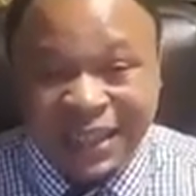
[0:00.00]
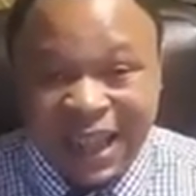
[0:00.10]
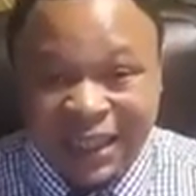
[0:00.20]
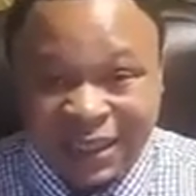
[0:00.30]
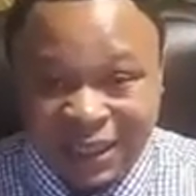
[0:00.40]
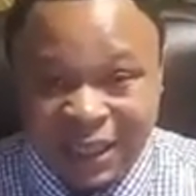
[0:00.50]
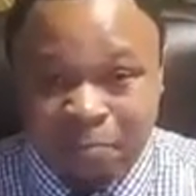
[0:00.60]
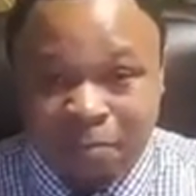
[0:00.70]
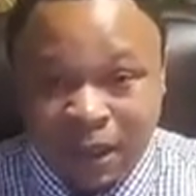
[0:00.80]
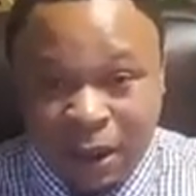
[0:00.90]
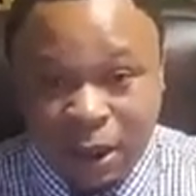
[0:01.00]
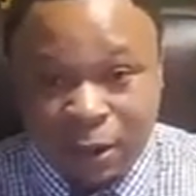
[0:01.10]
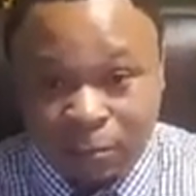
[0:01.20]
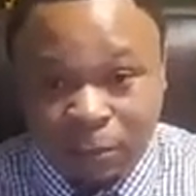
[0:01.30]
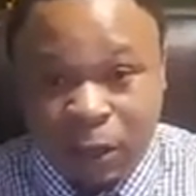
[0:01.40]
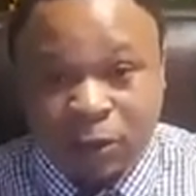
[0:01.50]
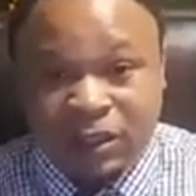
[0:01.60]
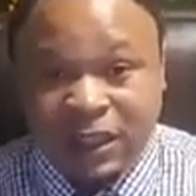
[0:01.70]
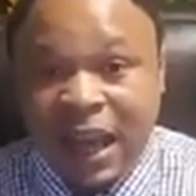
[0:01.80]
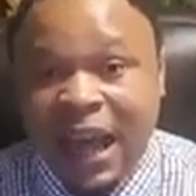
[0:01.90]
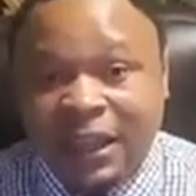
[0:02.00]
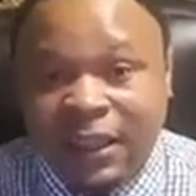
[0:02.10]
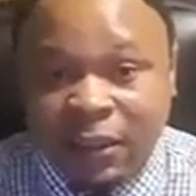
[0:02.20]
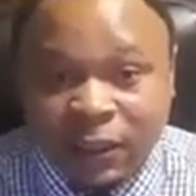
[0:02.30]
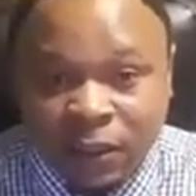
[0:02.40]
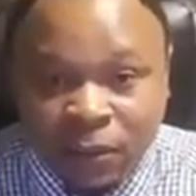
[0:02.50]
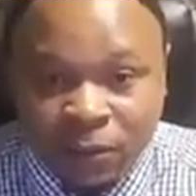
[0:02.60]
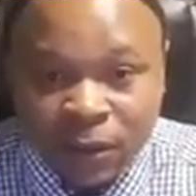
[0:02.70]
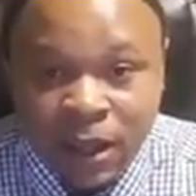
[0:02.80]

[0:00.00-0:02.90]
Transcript: actually goes to 9 years old.